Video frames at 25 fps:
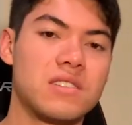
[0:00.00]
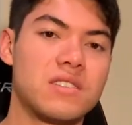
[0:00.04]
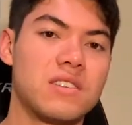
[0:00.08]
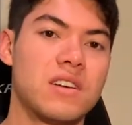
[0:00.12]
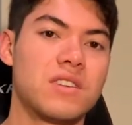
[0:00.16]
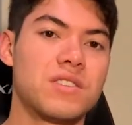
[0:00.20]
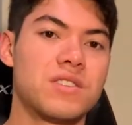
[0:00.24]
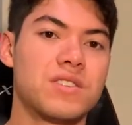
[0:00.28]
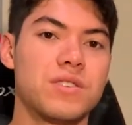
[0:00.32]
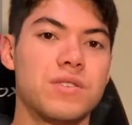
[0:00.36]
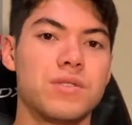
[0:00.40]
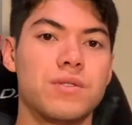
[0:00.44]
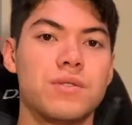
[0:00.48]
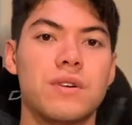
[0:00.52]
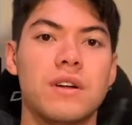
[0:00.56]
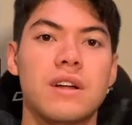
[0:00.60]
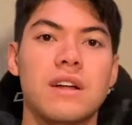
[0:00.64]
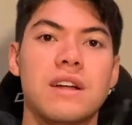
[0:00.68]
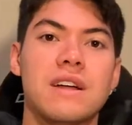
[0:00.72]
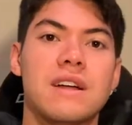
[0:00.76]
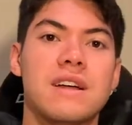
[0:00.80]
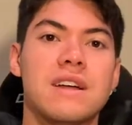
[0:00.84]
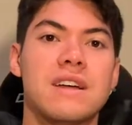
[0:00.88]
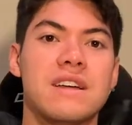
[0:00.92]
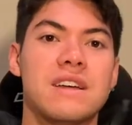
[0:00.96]
I'll do
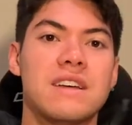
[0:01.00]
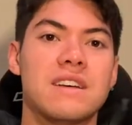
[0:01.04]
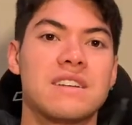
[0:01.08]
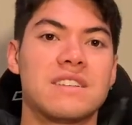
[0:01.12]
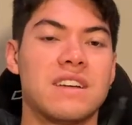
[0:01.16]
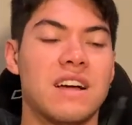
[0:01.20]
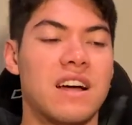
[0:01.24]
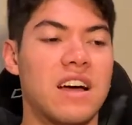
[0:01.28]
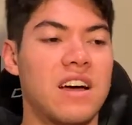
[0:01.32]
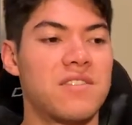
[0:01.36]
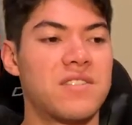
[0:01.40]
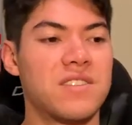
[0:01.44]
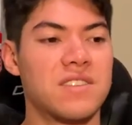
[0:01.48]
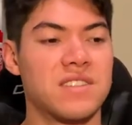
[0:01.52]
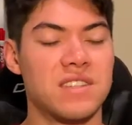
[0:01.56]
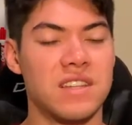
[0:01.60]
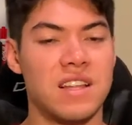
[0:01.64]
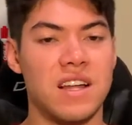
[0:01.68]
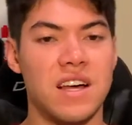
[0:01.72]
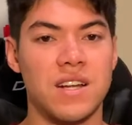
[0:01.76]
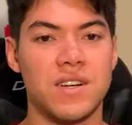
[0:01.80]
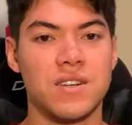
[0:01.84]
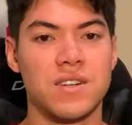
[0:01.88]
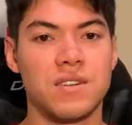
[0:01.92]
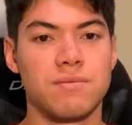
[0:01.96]
is I have this
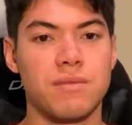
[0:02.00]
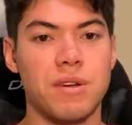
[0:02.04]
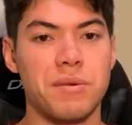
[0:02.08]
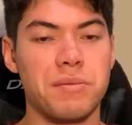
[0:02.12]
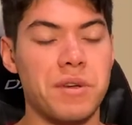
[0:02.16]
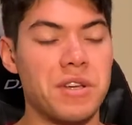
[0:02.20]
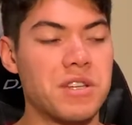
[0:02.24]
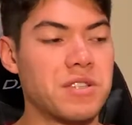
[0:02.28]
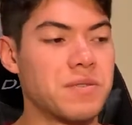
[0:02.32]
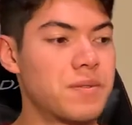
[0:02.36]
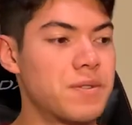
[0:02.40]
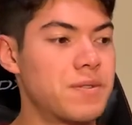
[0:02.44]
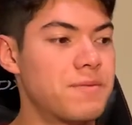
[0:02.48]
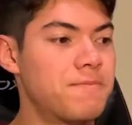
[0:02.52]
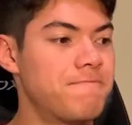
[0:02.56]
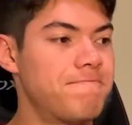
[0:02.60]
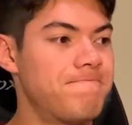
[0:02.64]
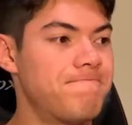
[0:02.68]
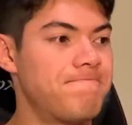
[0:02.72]
ladder in my basement.